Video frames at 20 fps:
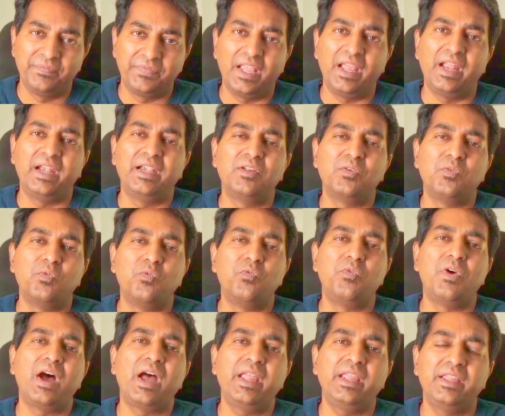and
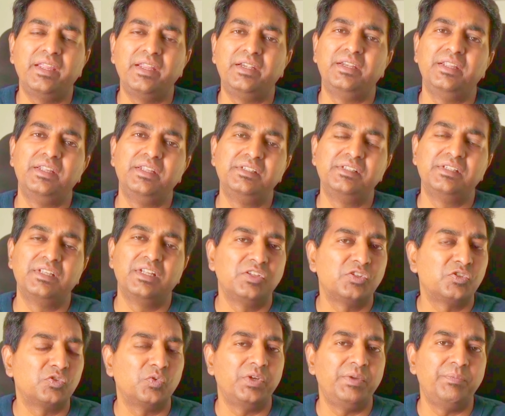why it is
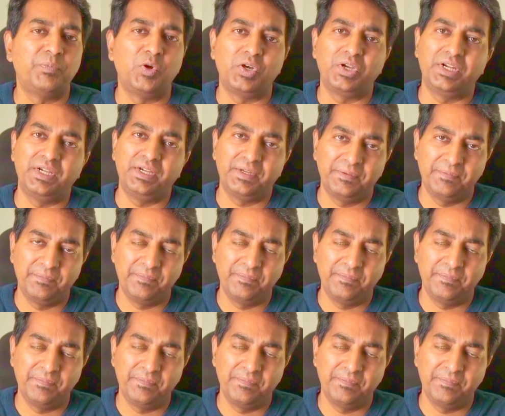so important?